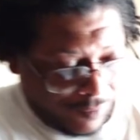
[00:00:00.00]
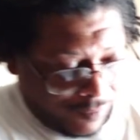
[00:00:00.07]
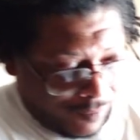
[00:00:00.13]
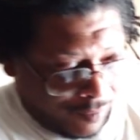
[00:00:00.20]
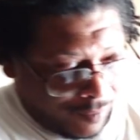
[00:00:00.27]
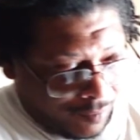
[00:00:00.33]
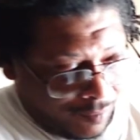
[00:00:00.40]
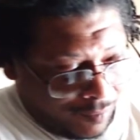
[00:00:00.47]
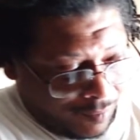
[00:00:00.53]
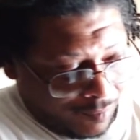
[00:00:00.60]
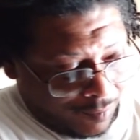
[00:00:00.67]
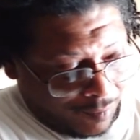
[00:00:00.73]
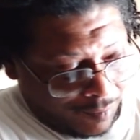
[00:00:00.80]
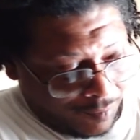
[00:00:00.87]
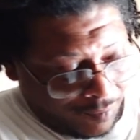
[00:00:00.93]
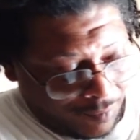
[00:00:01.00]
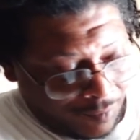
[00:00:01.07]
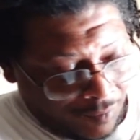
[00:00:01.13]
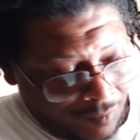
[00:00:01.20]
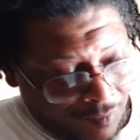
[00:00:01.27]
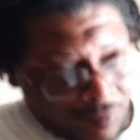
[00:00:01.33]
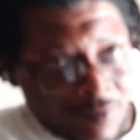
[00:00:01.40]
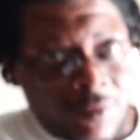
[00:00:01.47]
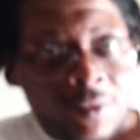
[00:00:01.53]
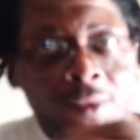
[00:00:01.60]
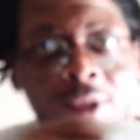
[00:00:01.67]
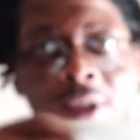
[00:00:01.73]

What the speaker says: Nothing is said.